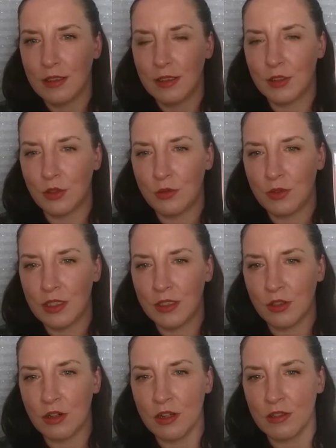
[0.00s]
So
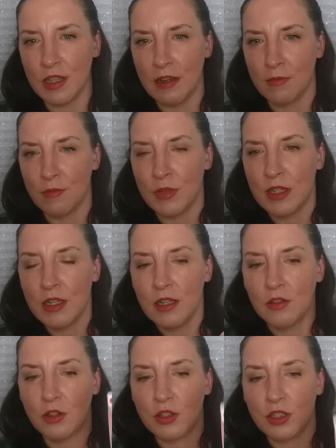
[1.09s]
these are all them.
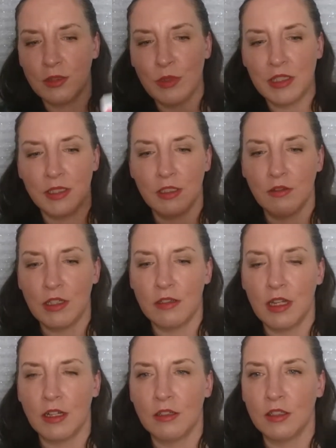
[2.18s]
They're just basically
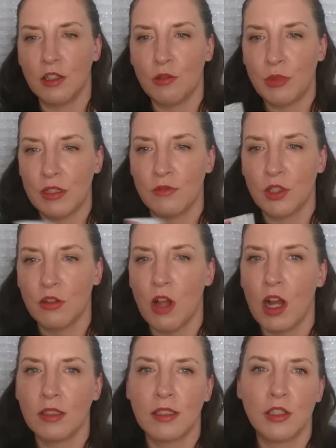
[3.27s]
like a little bit of a
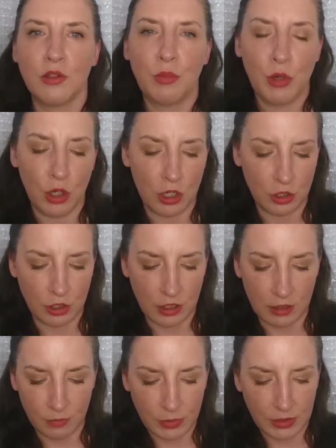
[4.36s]
gloss that you put on your
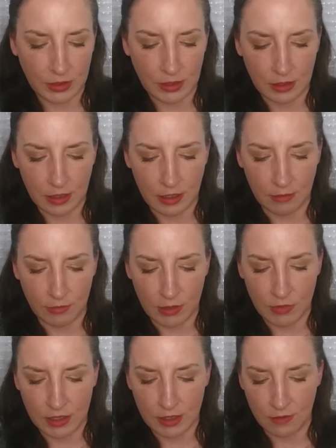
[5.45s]
lips. Let
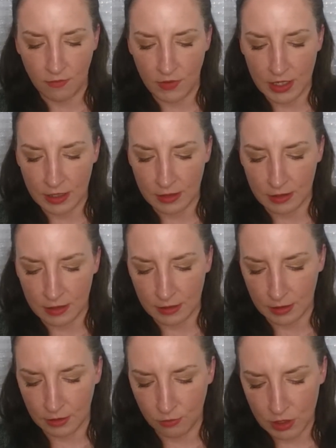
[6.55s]
me find
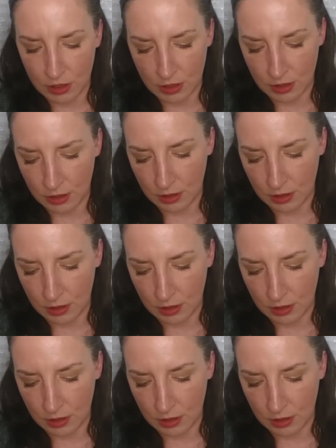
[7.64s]
this one.